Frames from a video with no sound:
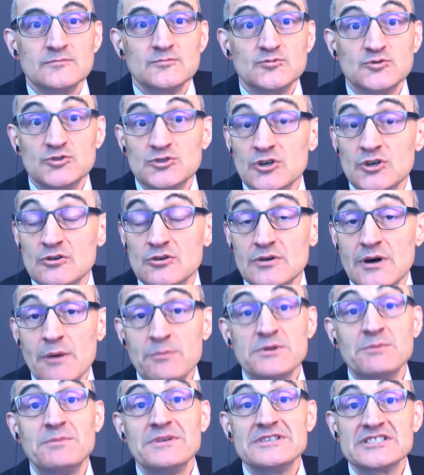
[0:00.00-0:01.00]
So I'm
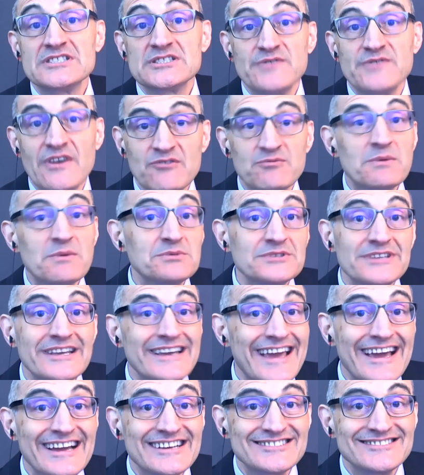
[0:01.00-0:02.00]
in the business of having people take
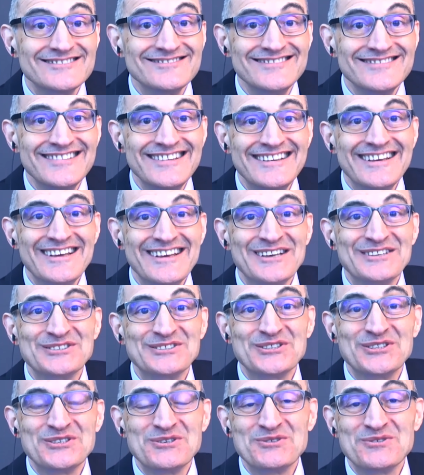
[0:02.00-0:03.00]
action as
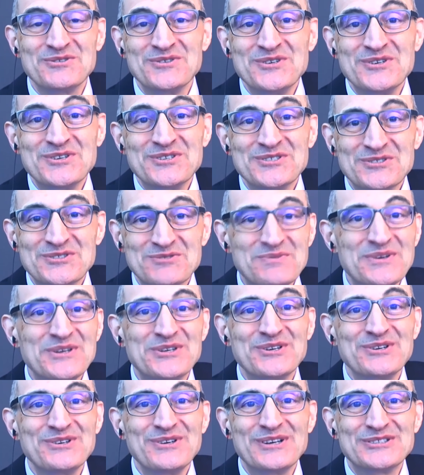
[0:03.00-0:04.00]
a
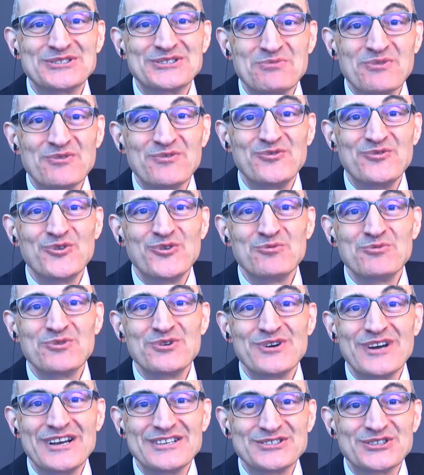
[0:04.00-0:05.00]
speaker, as a
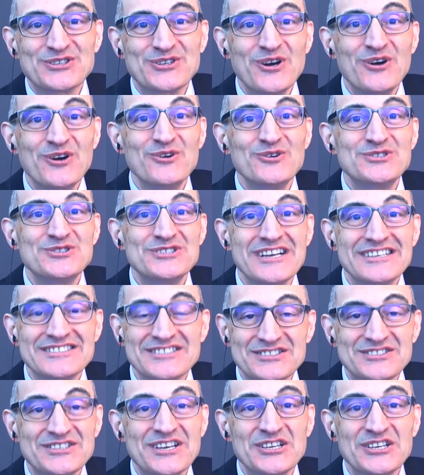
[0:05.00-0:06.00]
performer, as a coach, as a
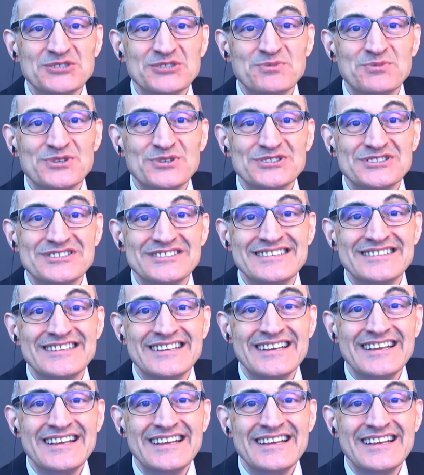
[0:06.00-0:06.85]
salesperson.